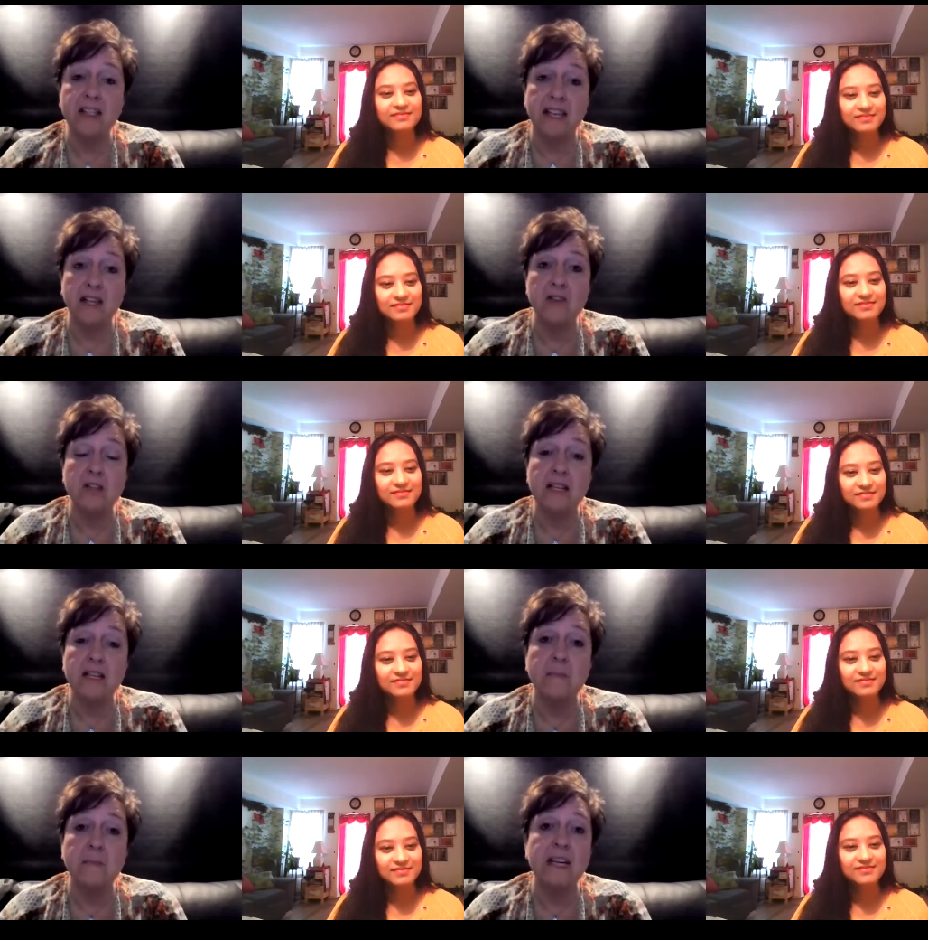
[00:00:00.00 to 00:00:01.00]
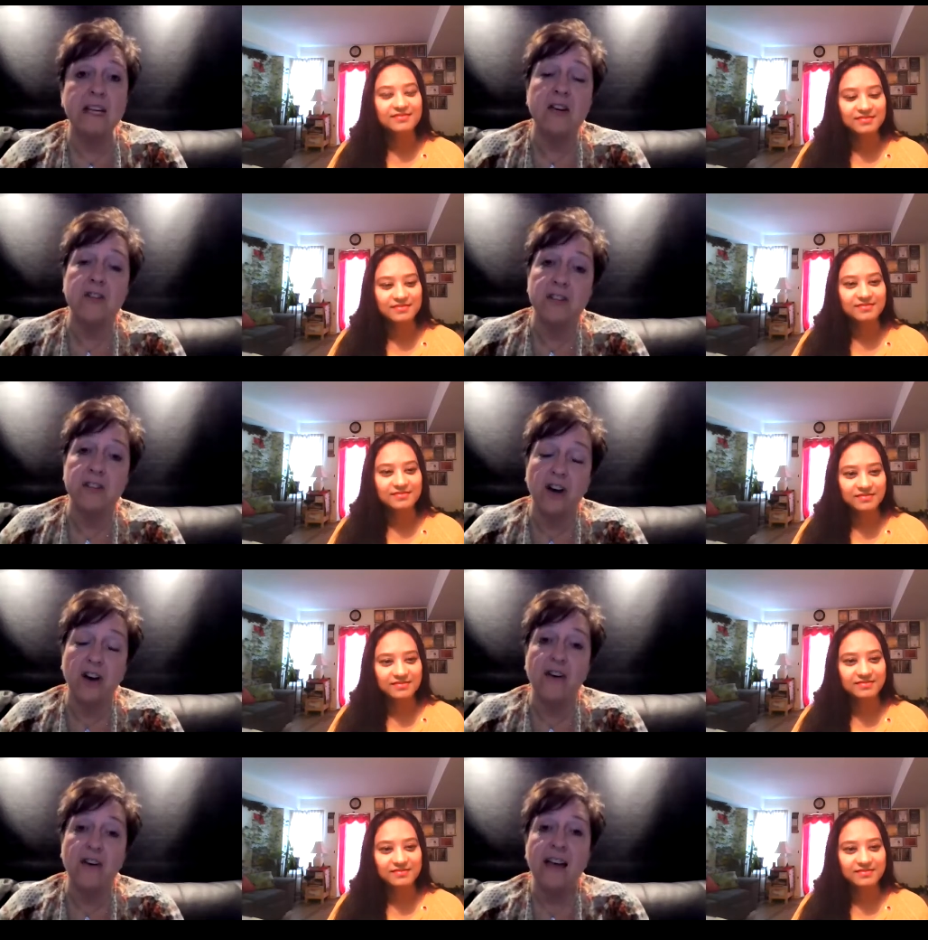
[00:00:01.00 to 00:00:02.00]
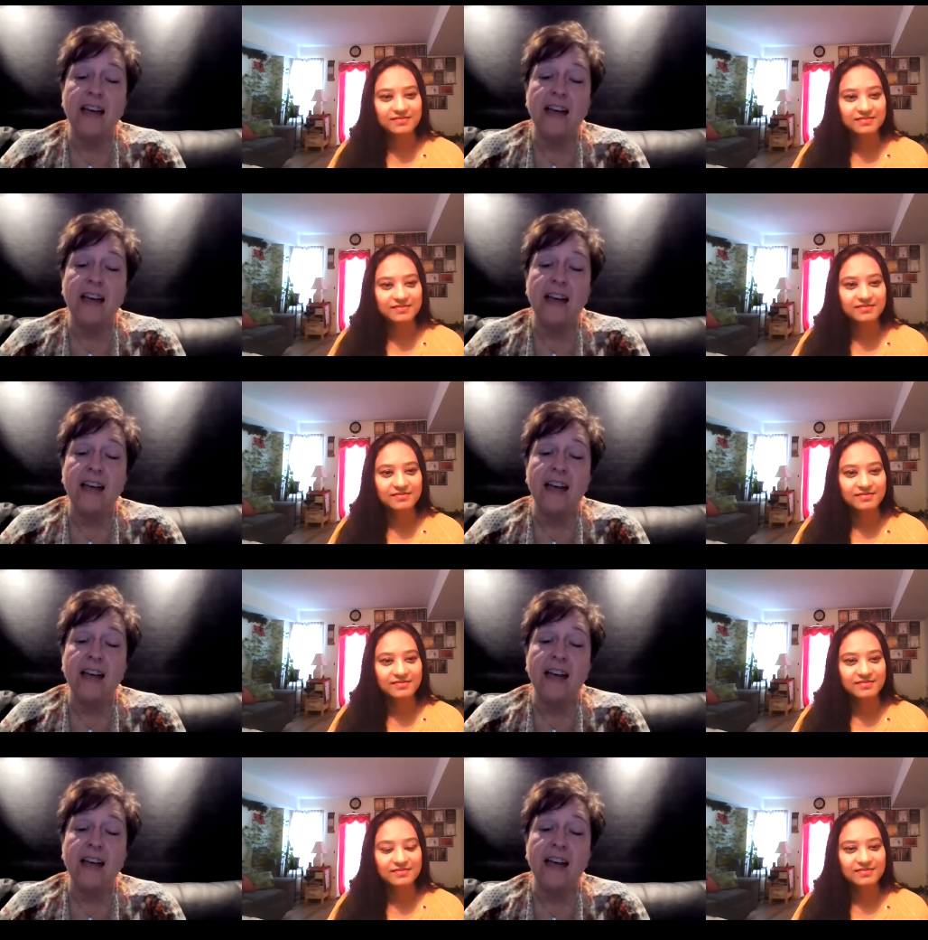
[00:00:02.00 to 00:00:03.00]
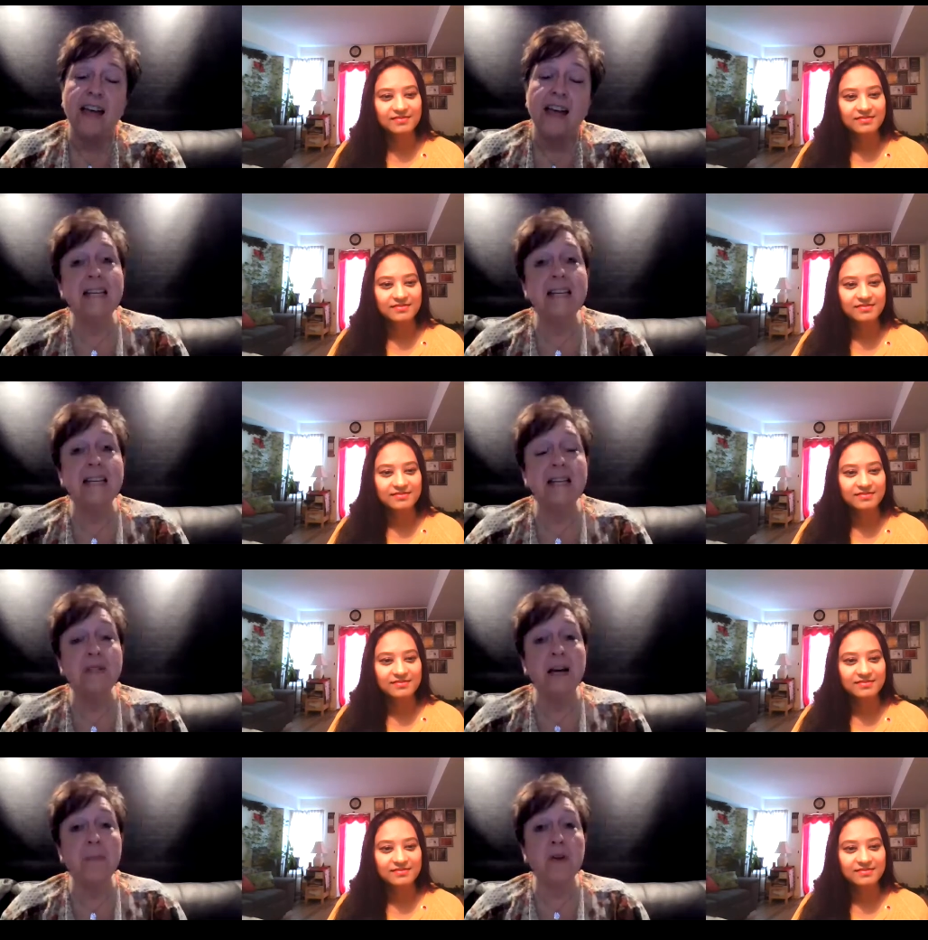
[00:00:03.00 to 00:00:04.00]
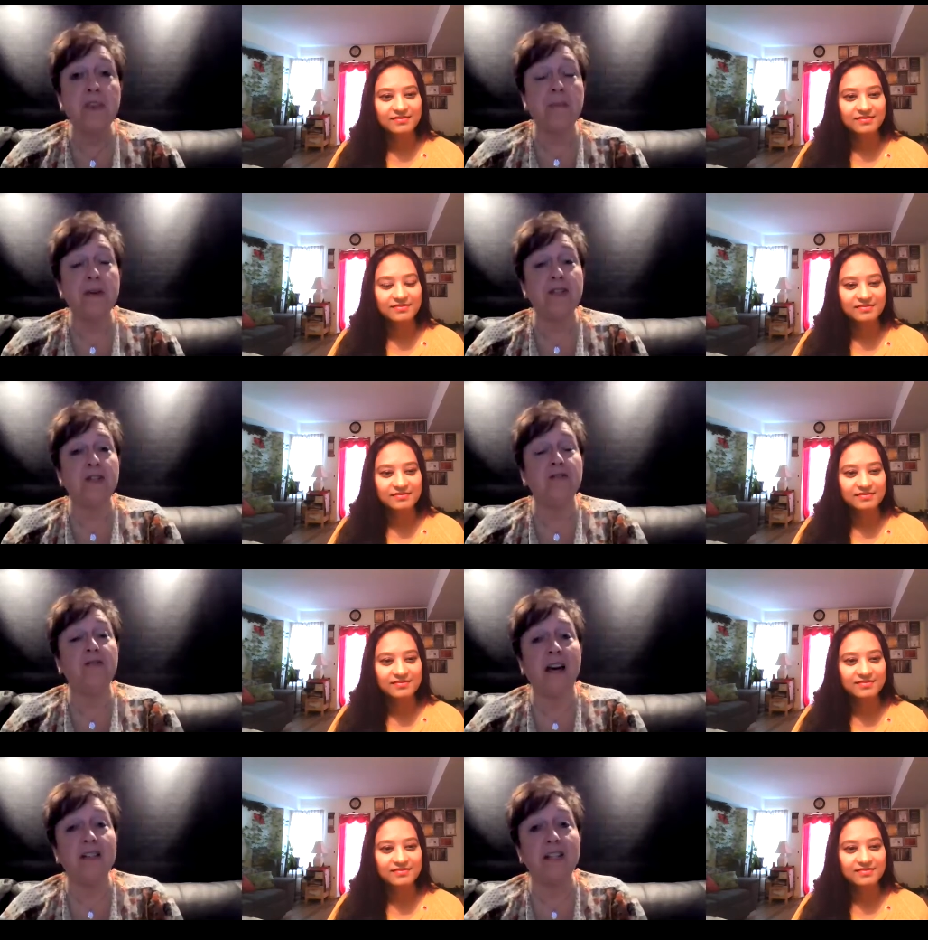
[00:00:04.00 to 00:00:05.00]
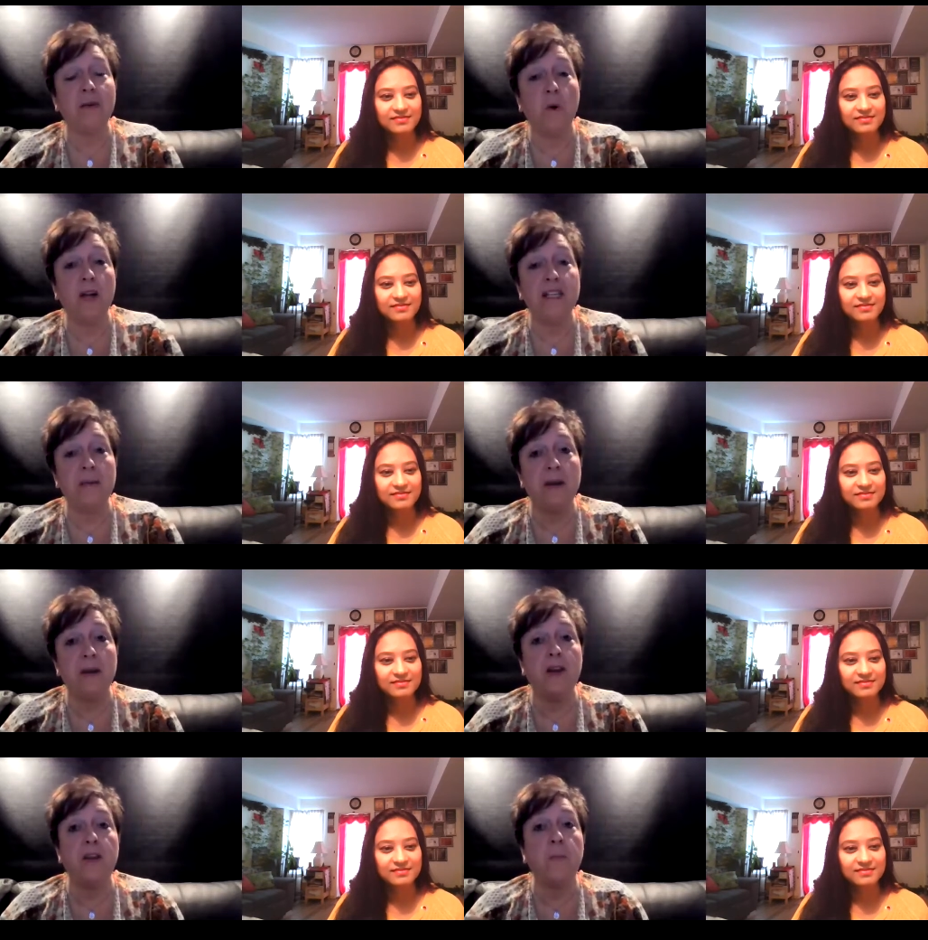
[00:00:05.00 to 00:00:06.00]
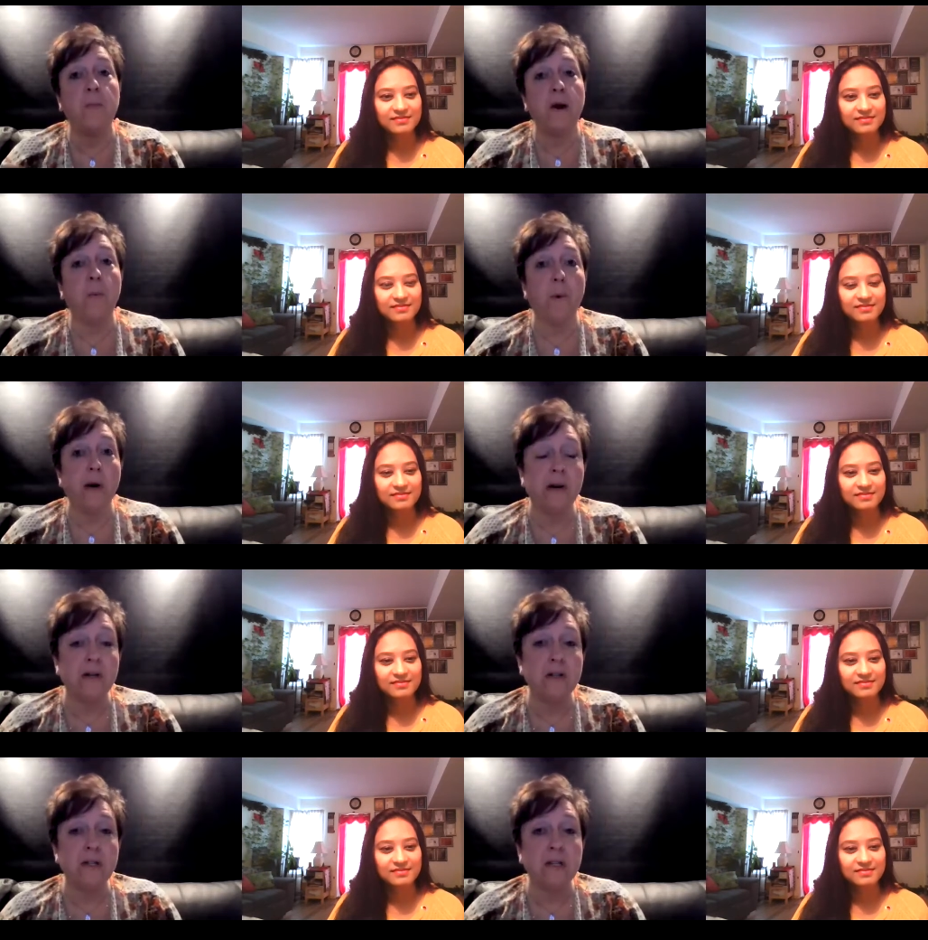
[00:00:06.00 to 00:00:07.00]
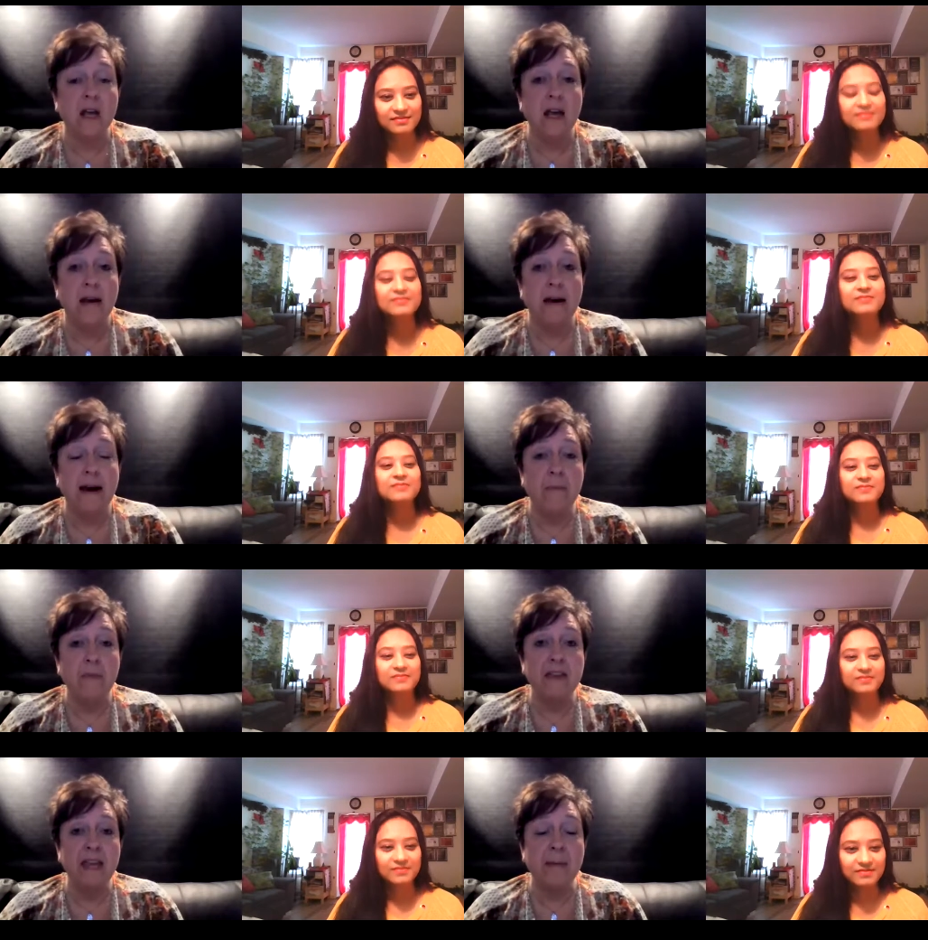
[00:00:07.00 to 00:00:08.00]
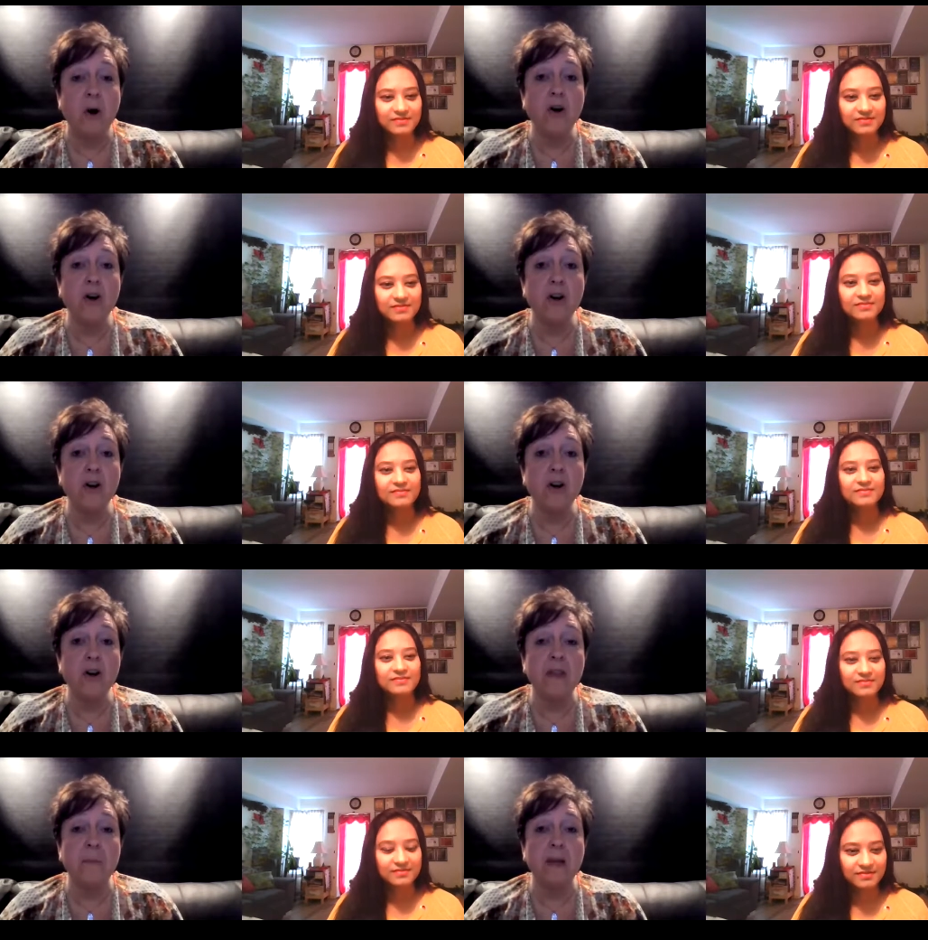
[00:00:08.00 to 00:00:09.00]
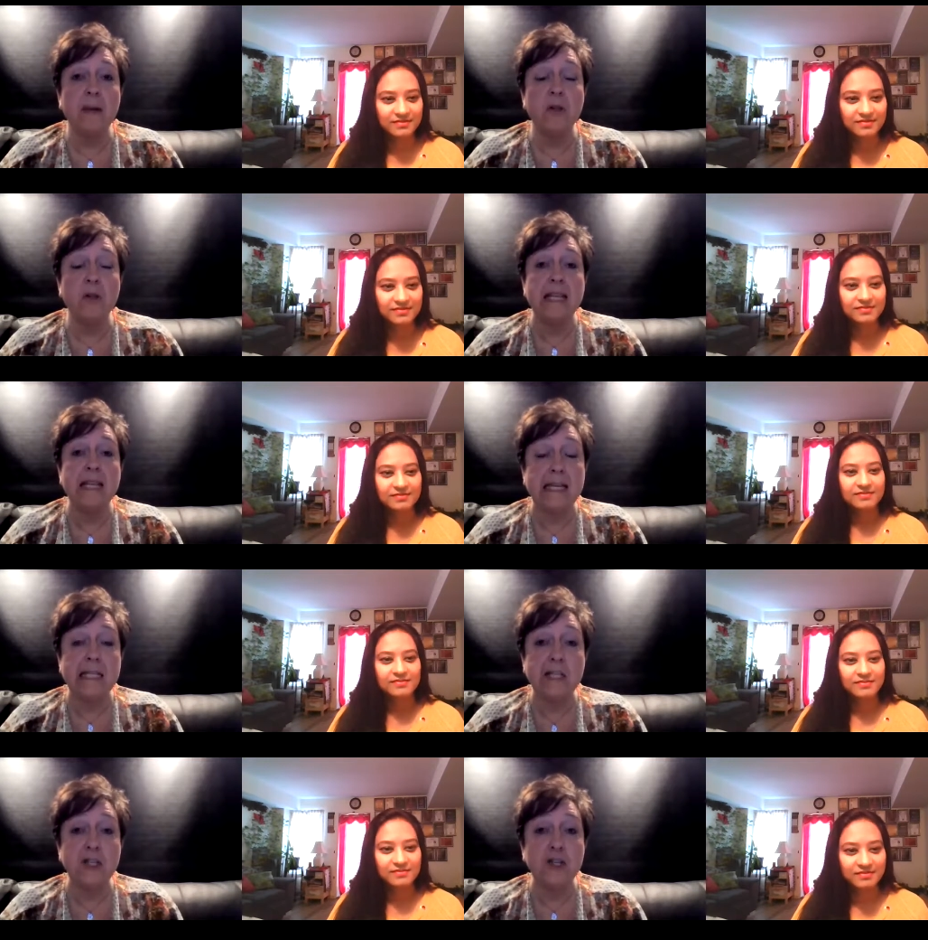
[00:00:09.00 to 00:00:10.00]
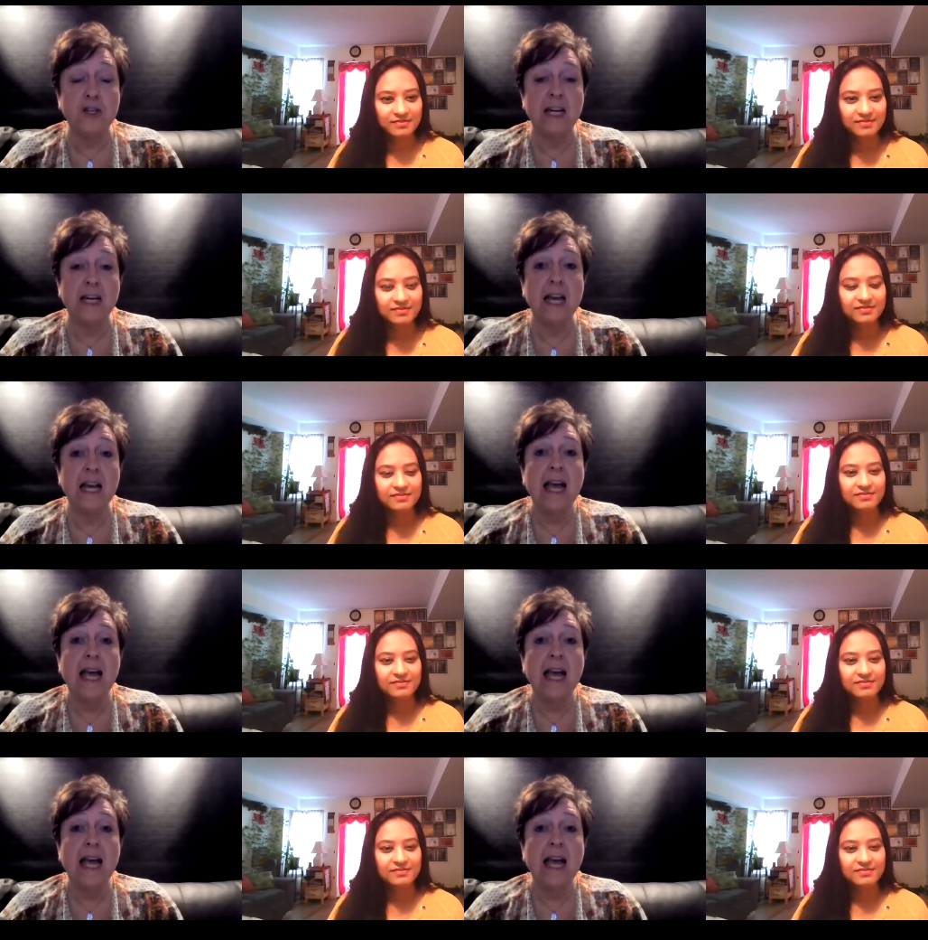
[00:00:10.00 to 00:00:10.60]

Speaker 1: Los Angeles many years ago, and I actually teamed up with them in 2001 to be one of the prayer warriors um, that they partner with people in the industry.